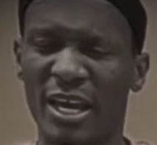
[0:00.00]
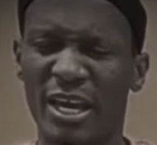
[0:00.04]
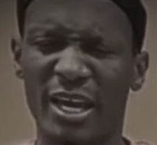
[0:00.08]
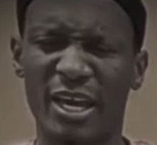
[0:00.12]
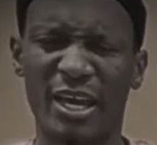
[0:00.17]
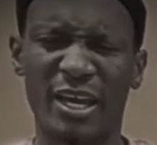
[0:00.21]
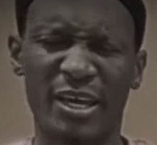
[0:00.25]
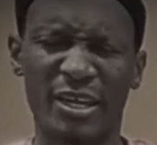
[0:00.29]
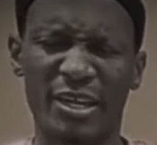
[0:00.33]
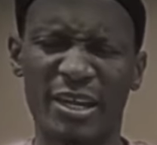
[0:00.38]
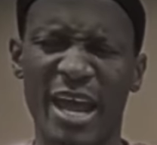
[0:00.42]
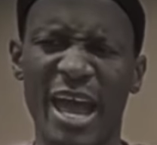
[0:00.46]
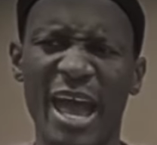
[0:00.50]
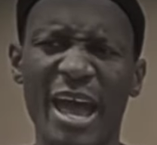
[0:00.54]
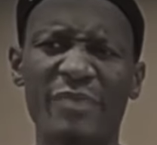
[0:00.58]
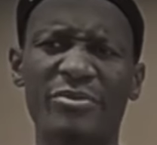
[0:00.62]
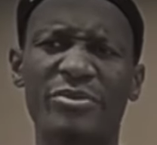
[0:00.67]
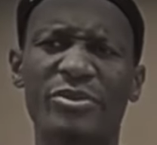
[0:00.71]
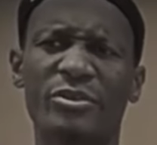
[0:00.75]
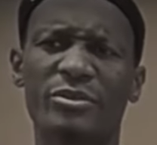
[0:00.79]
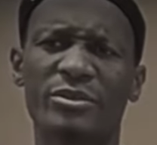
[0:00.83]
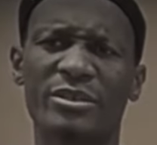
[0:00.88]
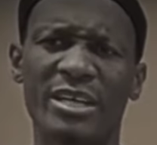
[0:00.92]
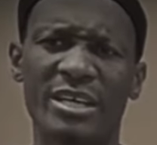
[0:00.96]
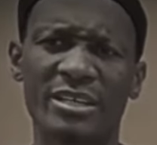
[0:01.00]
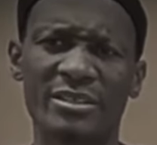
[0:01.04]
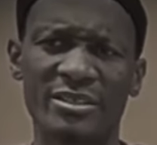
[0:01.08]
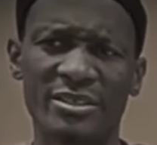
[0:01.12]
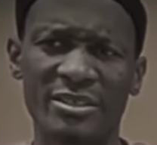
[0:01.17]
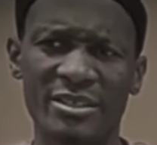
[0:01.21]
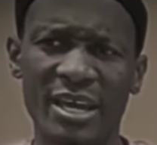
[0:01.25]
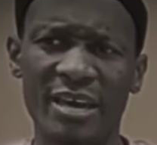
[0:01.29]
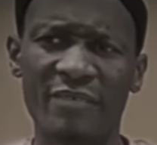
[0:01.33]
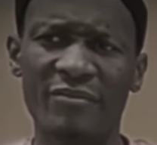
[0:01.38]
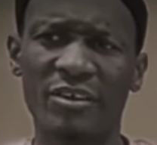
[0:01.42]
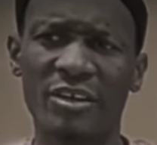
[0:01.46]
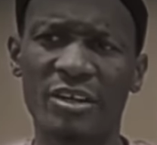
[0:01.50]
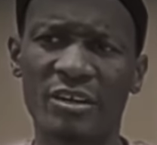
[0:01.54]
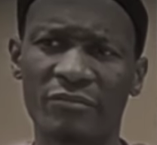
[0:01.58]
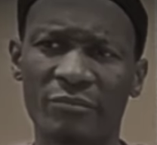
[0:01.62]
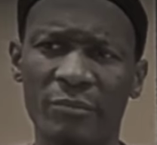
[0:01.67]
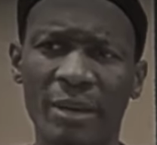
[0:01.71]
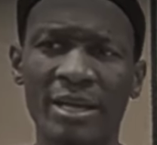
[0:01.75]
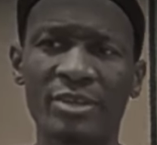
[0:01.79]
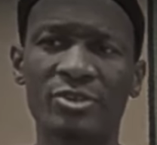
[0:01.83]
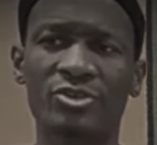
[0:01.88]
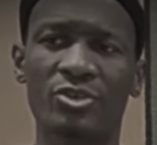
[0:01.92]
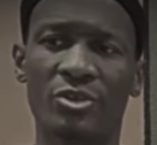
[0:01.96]
And after day 7
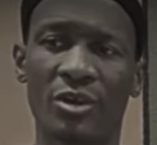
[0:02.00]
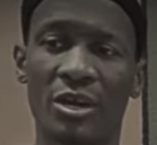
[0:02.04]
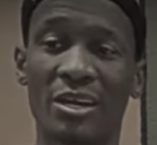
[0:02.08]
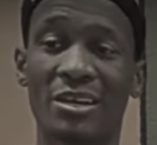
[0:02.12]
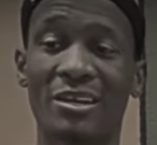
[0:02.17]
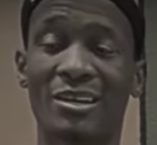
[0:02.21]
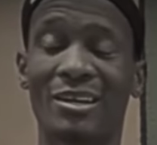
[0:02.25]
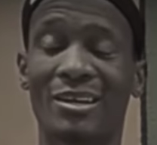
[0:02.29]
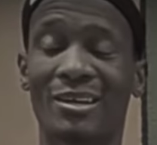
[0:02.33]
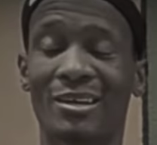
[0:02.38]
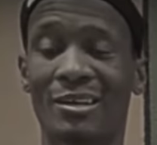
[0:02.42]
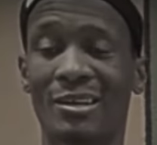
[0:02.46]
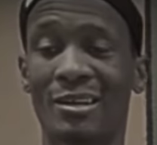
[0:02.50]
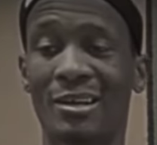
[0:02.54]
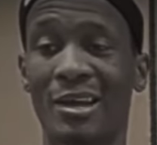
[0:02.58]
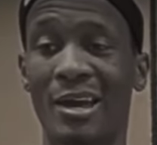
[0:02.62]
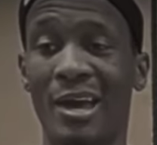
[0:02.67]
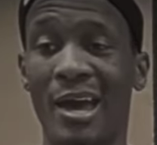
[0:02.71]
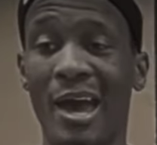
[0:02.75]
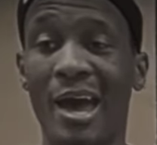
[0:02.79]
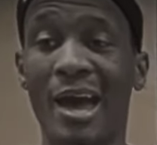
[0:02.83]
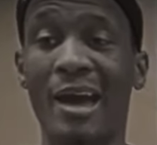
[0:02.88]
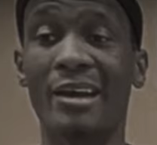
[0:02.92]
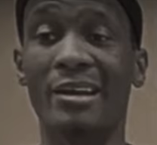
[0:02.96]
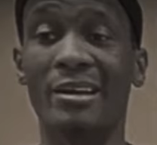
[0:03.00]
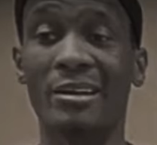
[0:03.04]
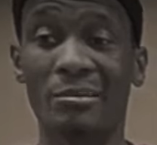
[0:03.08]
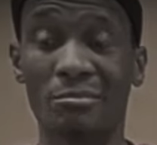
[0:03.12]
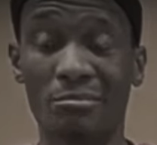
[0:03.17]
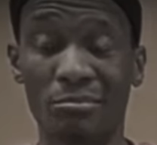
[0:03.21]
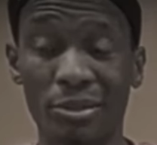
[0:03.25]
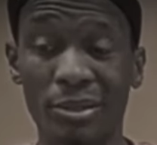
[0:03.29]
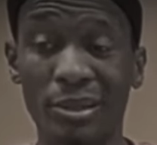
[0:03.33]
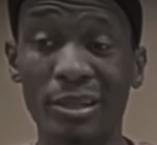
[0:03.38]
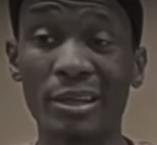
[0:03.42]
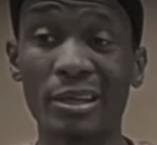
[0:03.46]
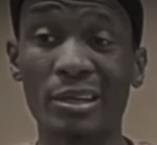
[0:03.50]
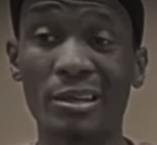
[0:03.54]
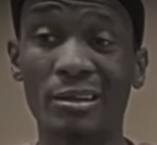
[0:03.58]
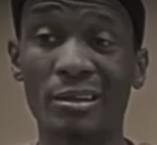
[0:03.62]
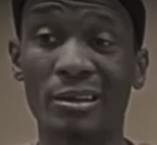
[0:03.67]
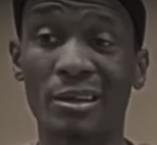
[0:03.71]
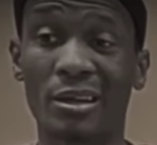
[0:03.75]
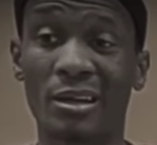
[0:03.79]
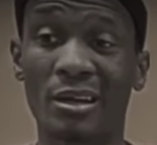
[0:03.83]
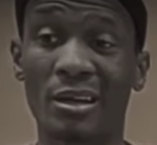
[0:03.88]
of my training had complete,